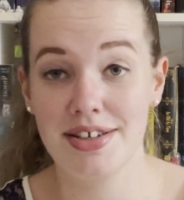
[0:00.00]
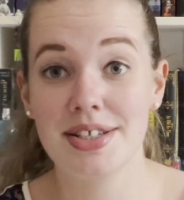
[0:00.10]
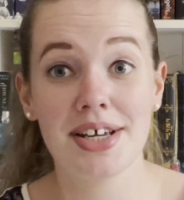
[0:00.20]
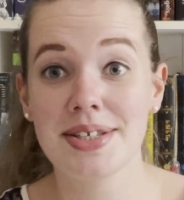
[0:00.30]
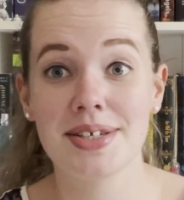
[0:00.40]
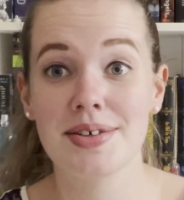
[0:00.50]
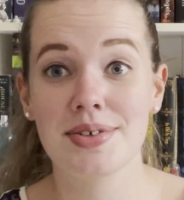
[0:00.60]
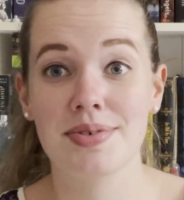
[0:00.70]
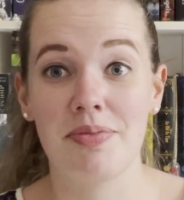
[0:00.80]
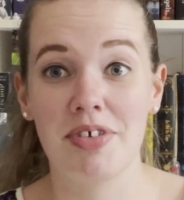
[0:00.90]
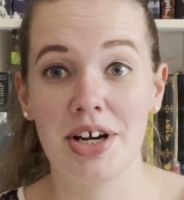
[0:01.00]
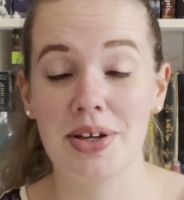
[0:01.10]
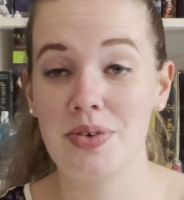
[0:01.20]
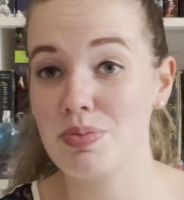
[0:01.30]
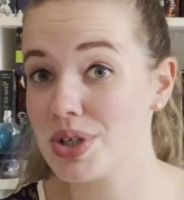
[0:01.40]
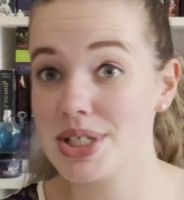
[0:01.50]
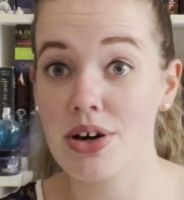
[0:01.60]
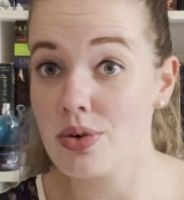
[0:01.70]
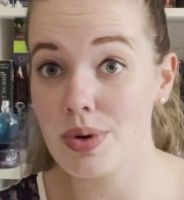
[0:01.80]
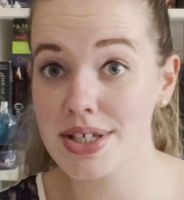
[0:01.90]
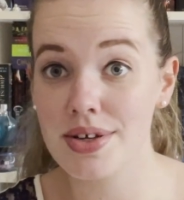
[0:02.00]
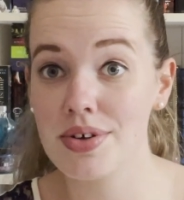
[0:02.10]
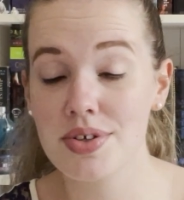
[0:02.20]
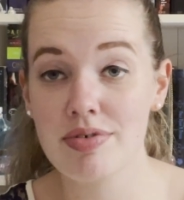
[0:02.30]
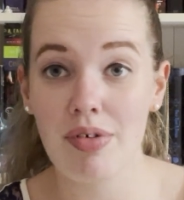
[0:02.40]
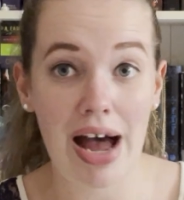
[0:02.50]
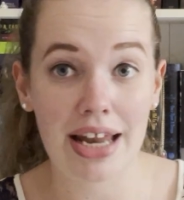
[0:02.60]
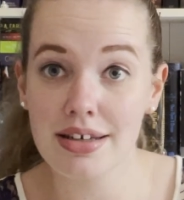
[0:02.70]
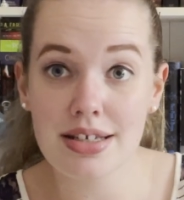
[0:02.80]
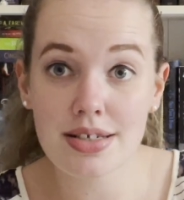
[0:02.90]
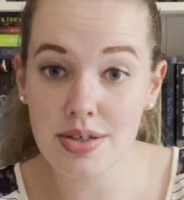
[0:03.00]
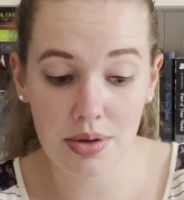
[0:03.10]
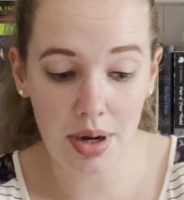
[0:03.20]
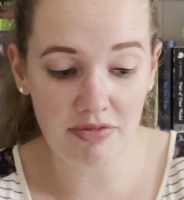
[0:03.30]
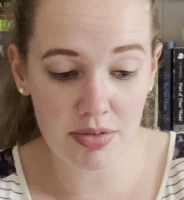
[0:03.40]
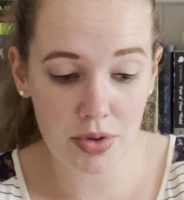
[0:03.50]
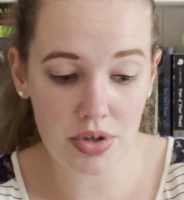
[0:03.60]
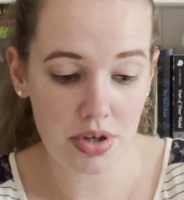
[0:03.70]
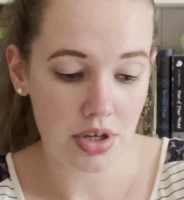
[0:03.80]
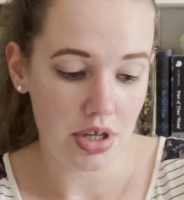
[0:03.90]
tons of socks from FairyLoot because they're always so useful and so comfortable.